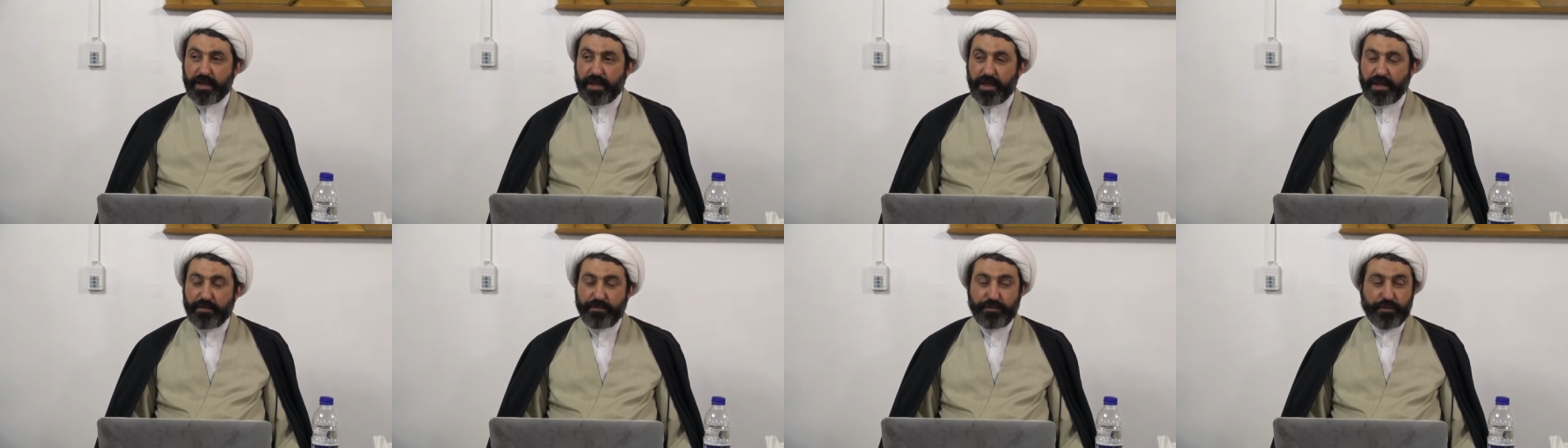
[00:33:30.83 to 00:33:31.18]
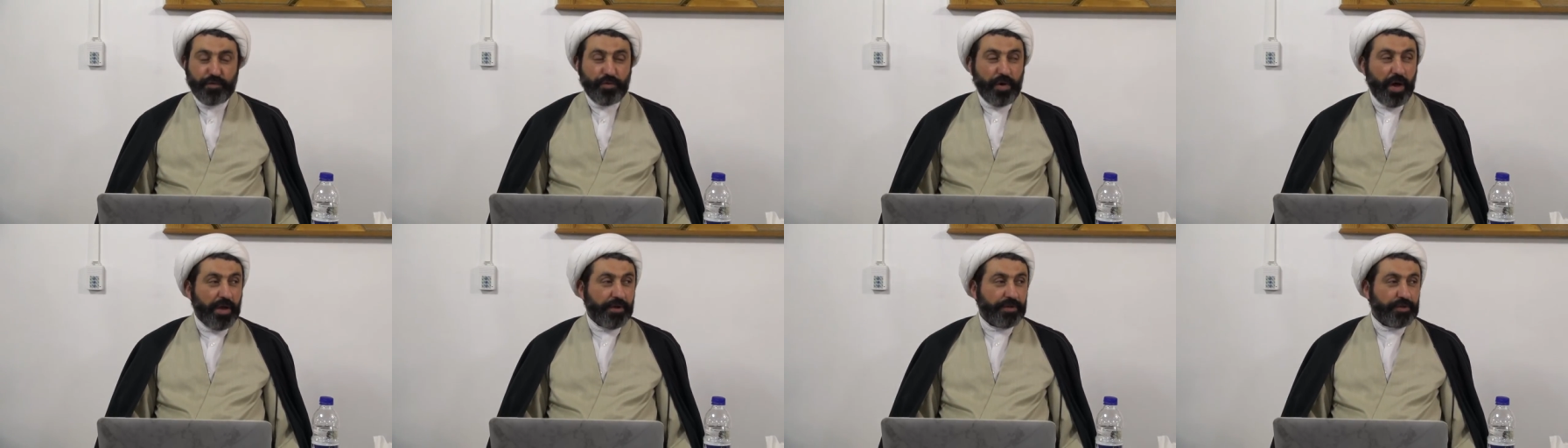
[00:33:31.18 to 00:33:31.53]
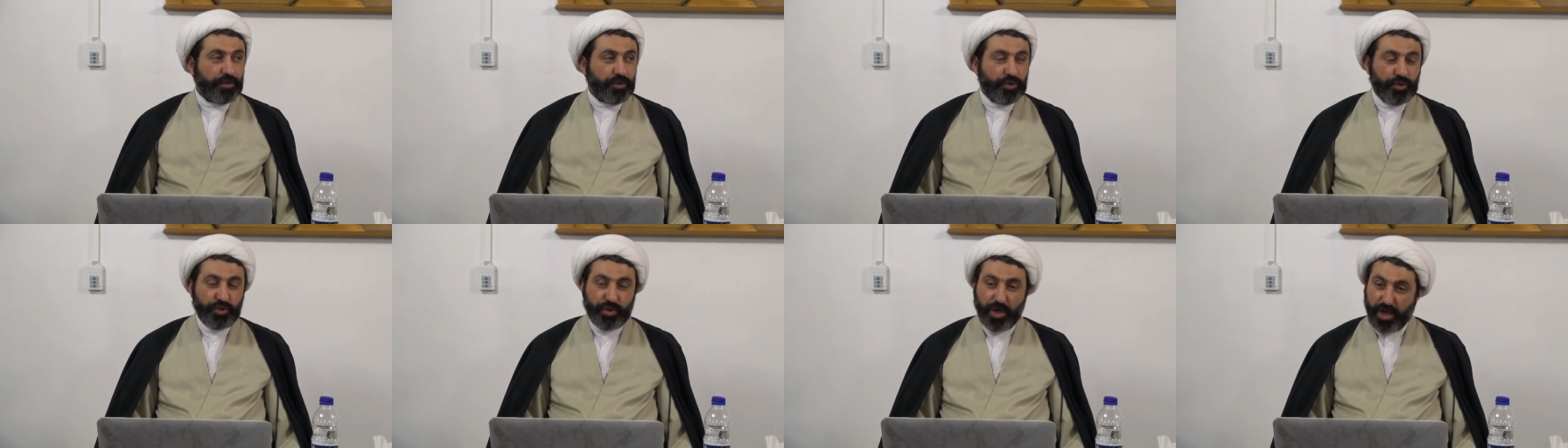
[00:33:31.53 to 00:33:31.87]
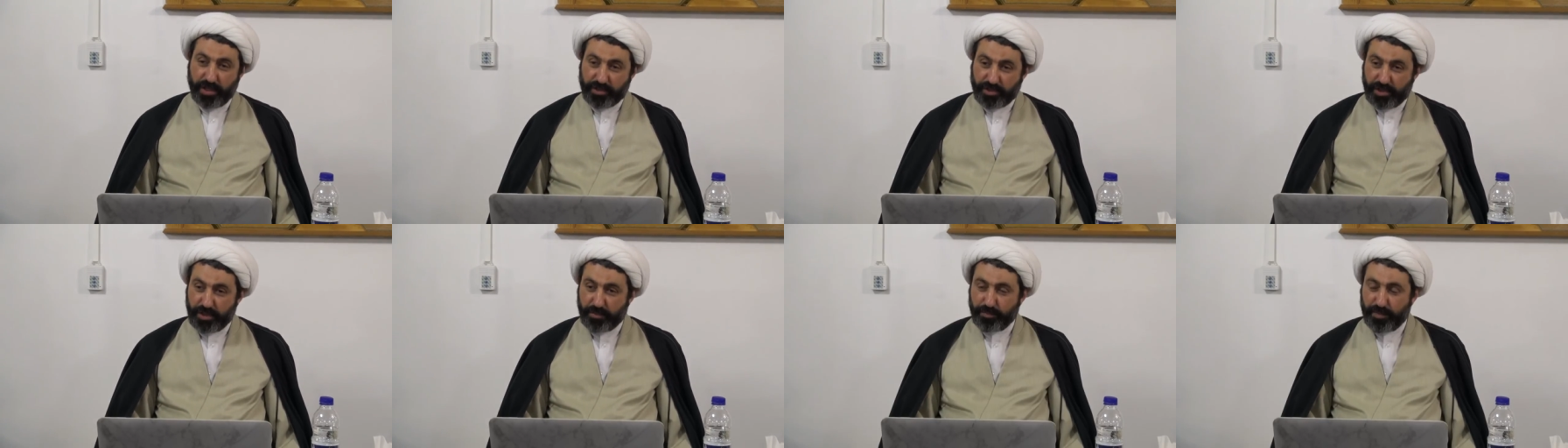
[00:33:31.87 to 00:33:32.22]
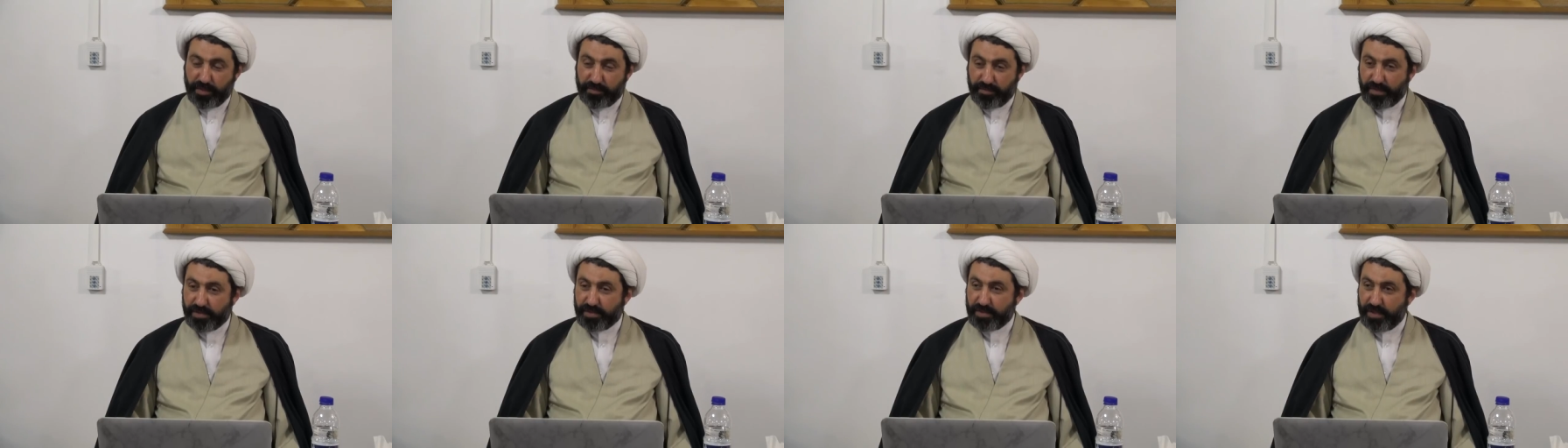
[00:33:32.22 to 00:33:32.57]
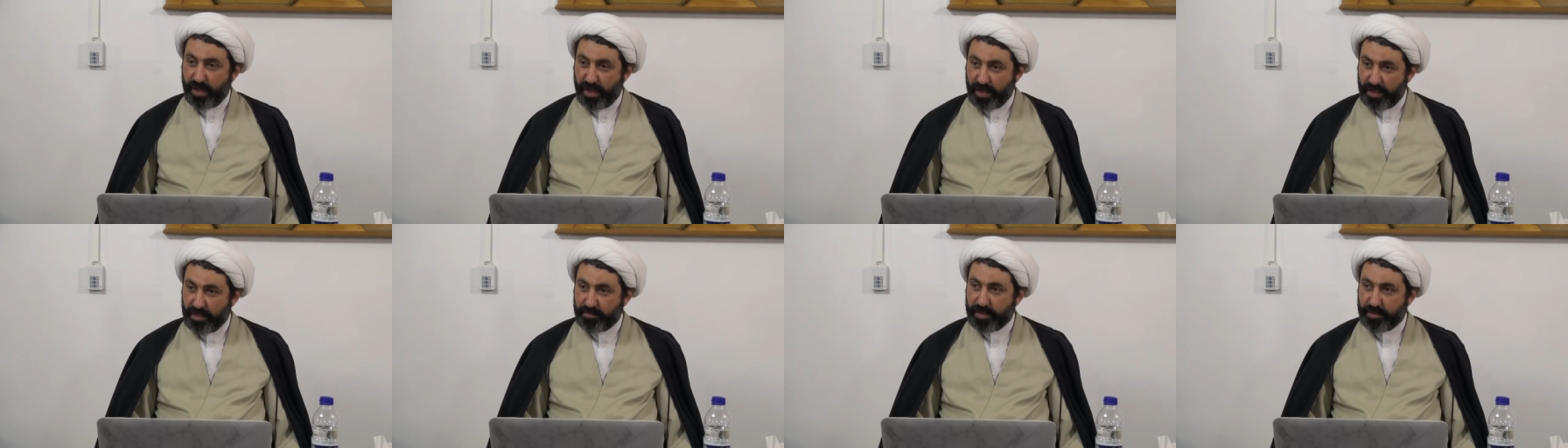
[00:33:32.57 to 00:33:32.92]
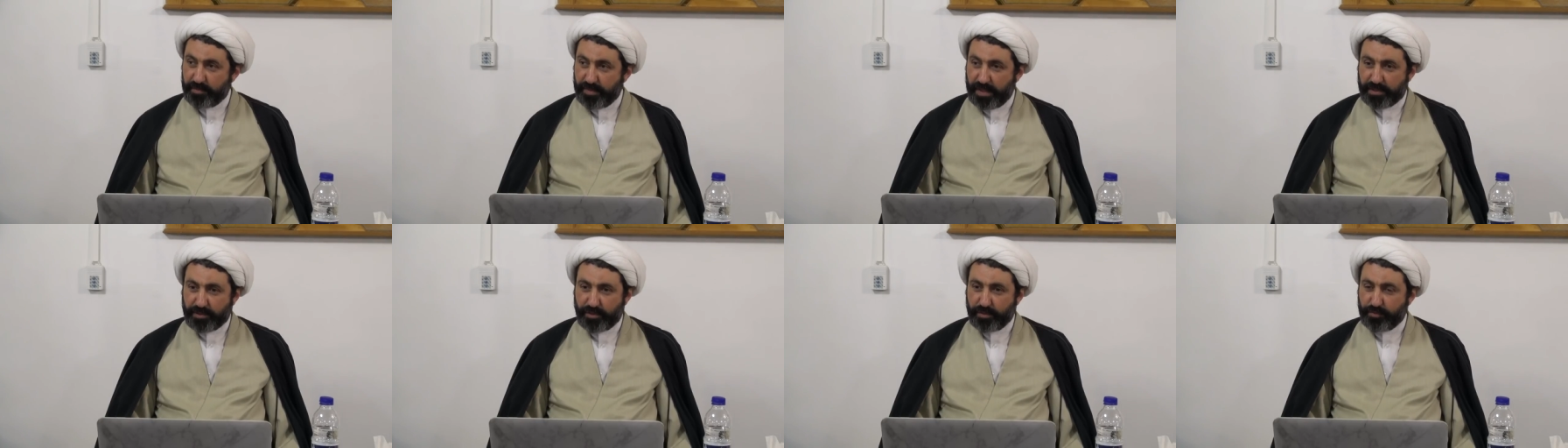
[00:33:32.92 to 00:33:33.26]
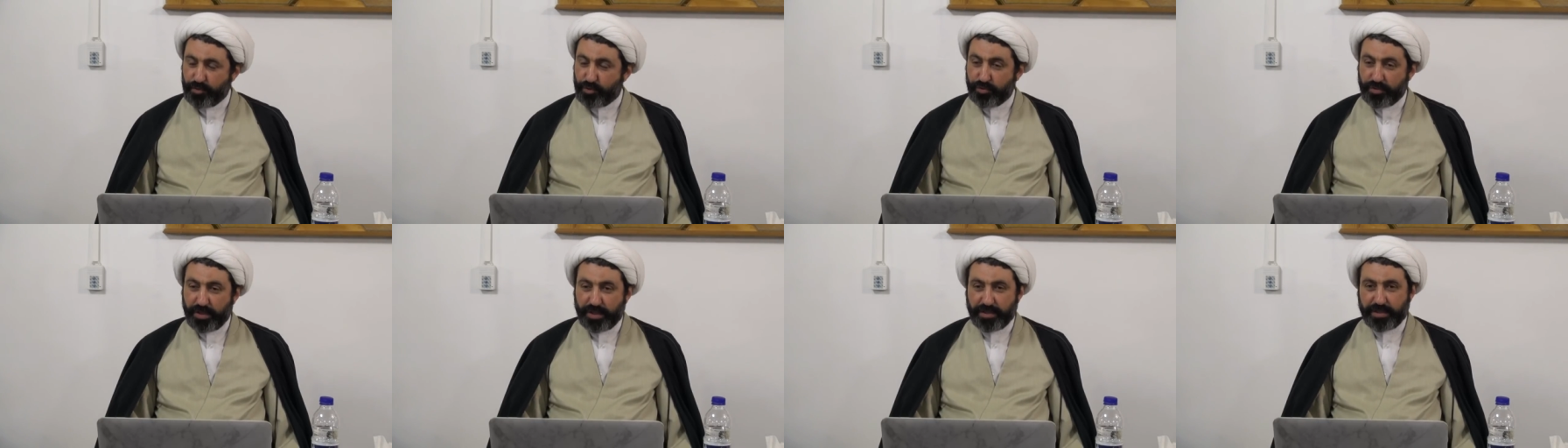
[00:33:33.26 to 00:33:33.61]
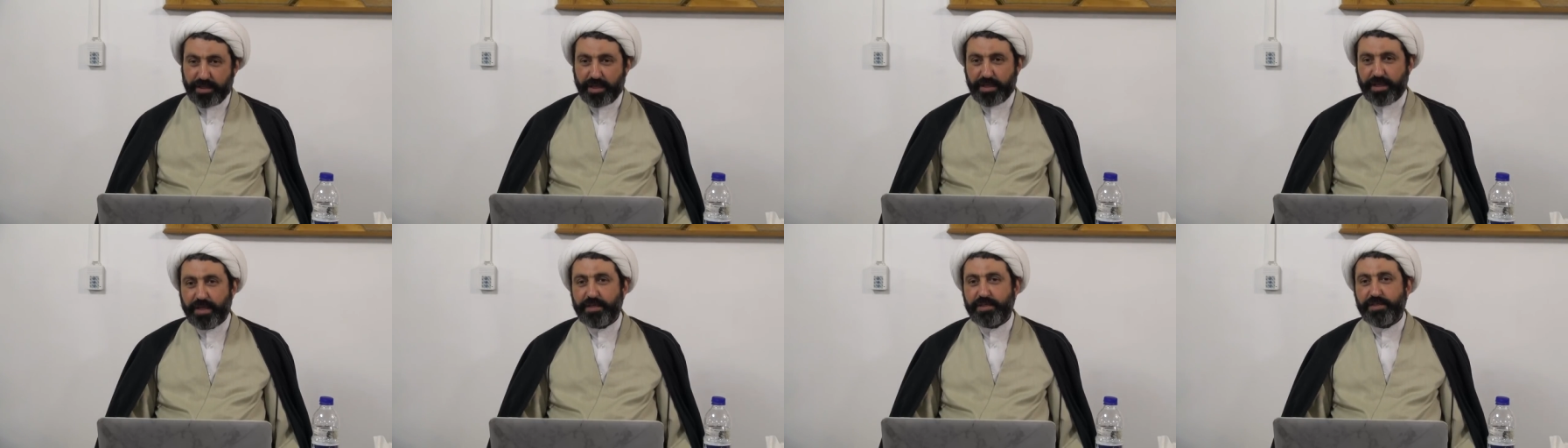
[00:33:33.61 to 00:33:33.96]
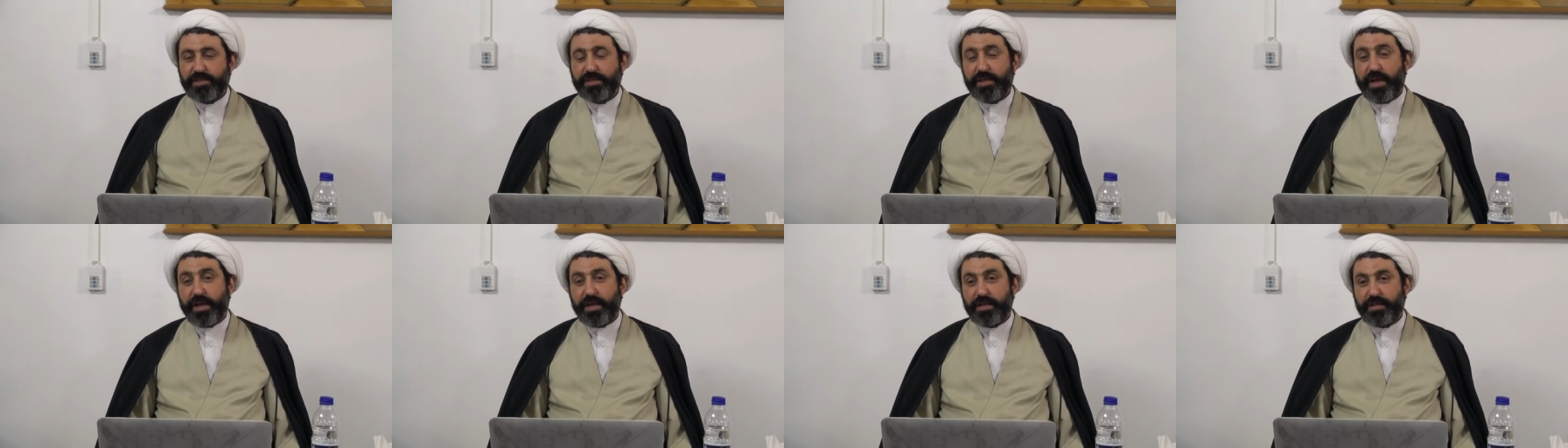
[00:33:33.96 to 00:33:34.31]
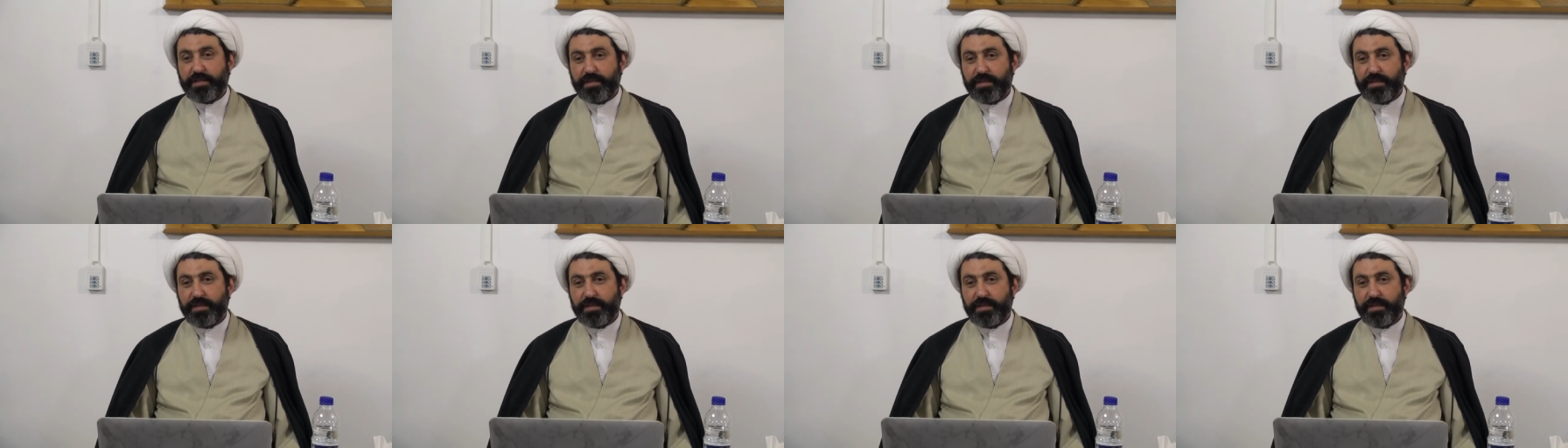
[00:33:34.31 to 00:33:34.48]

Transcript: If you are judging between Zalim and Mazlum, you should not take any side.